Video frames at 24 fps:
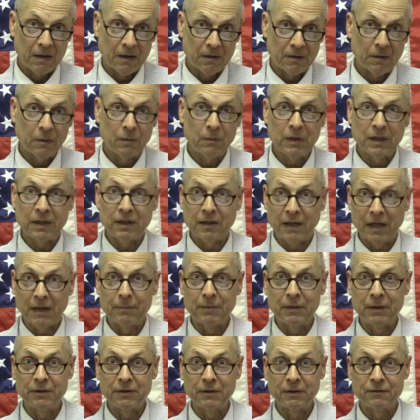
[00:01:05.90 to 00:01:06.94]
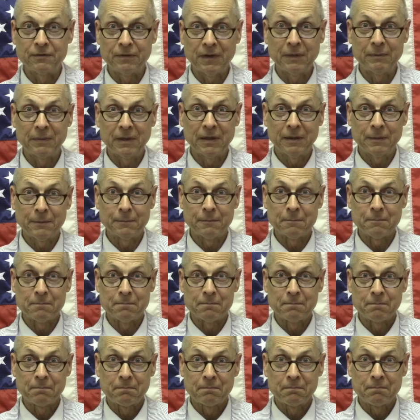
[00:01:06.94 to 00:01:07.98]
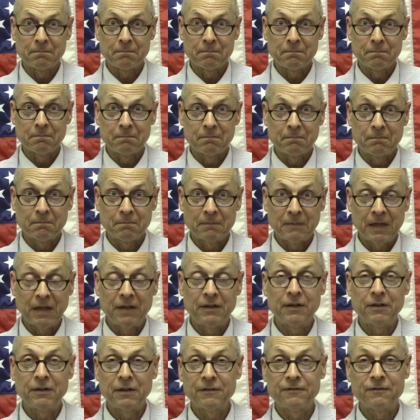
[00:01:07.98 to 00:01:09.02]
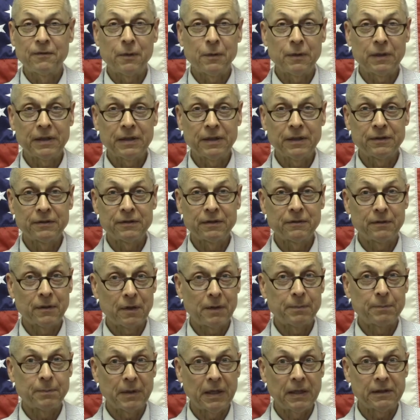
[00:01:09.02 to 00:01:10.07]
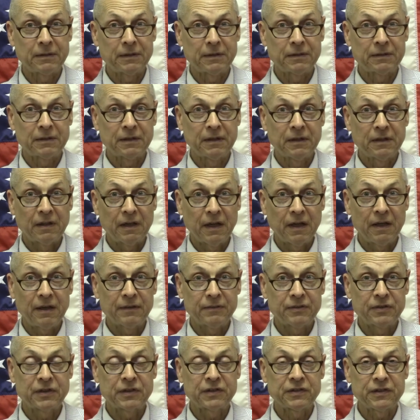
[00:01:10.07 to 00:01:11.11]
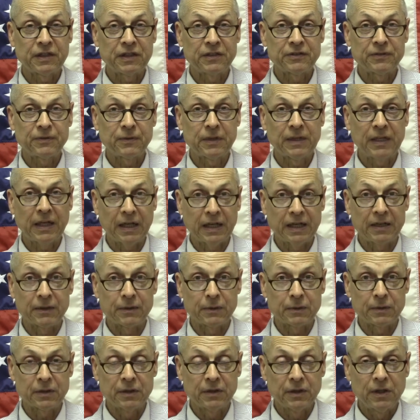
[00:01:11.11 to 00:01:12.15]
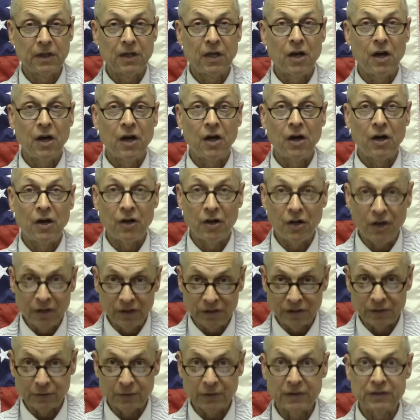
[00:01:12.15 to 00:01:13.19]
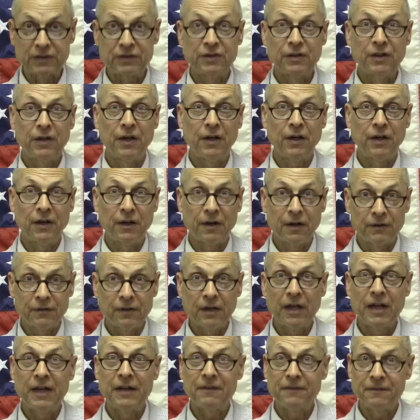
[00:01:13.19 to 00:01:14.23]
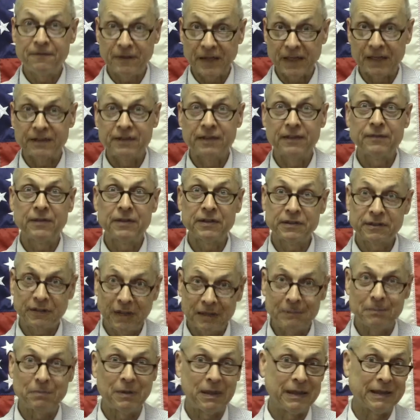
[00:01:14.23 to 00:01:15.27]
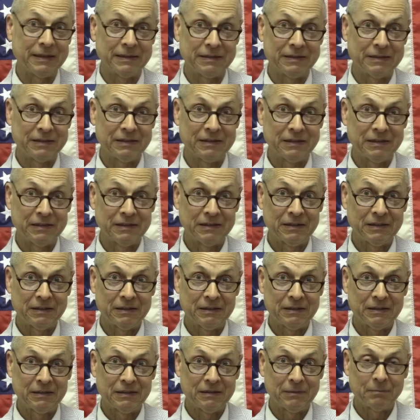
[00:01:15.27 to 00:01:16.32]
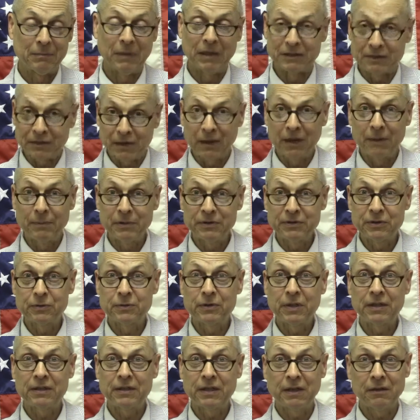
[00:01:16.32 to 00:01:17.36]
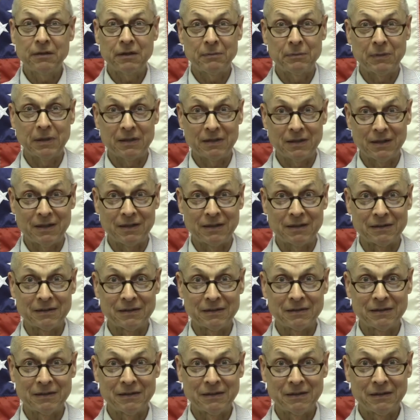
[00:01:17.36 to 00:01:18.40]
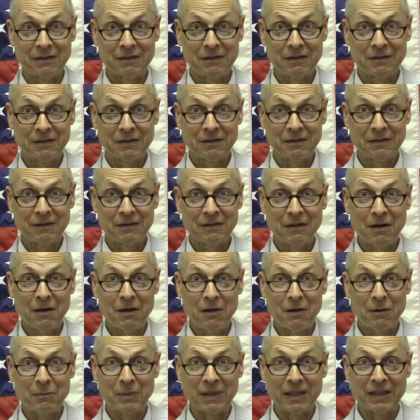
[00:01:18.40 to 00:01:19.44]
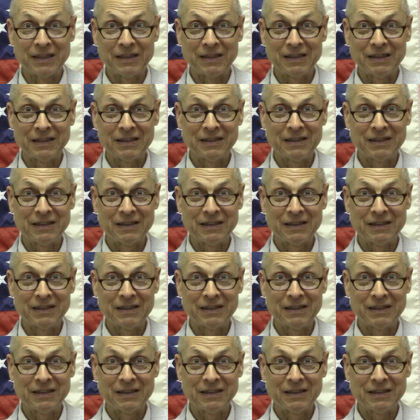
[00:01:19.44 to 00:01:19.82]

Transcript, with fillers: Don't let it happen in your family. In nearly 40 years of law practice, I have successfully handled hundreds of effective estate plans. My job is to take care of my clients. Call me.